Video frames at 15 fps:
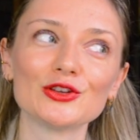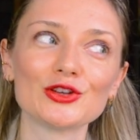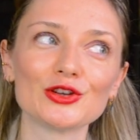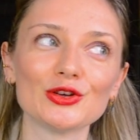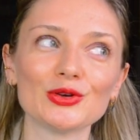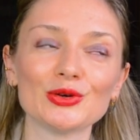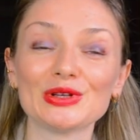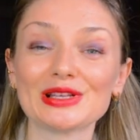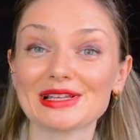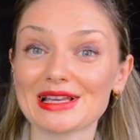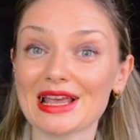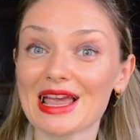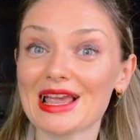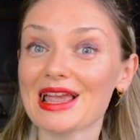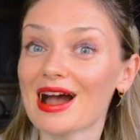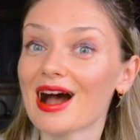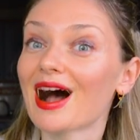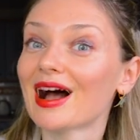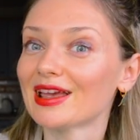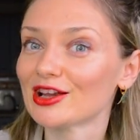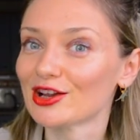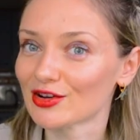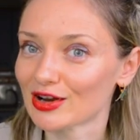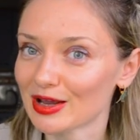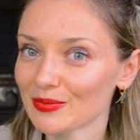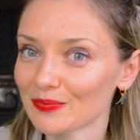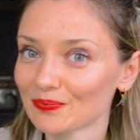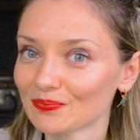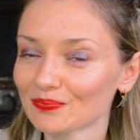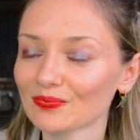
to say I agree.